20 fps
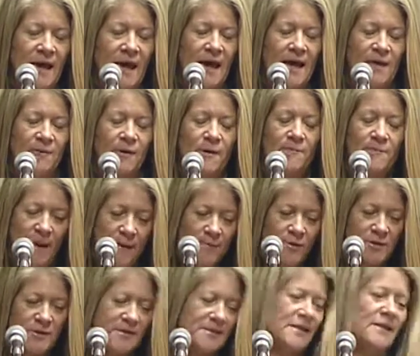And I
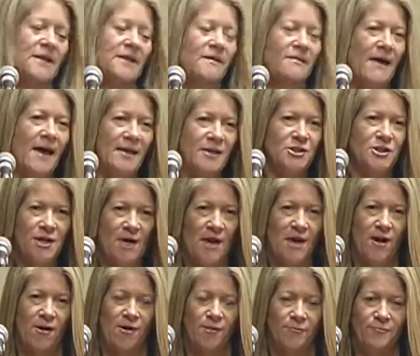remember sitting in that
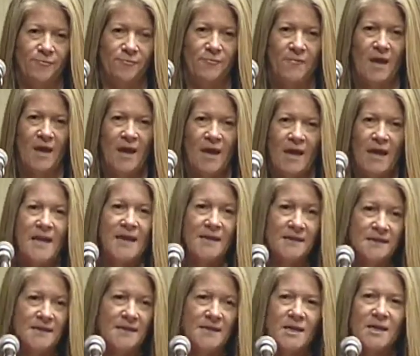chair,
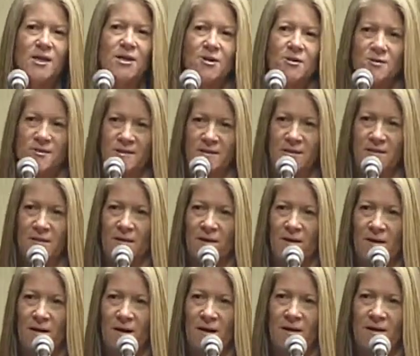in tears,
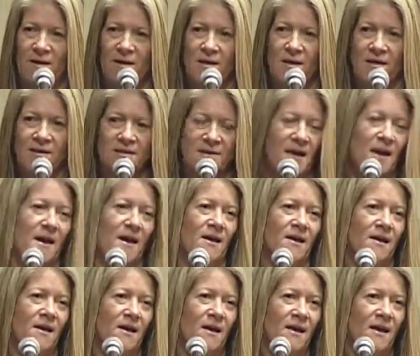
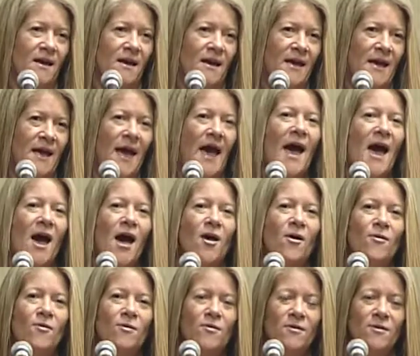saying,
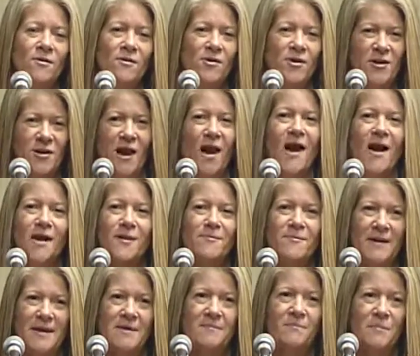how could I
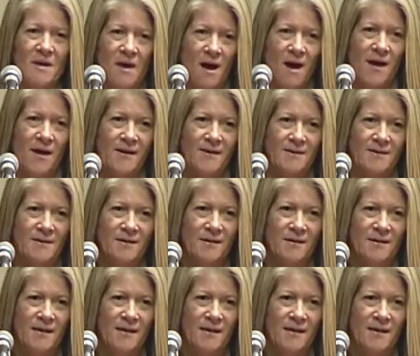be blind?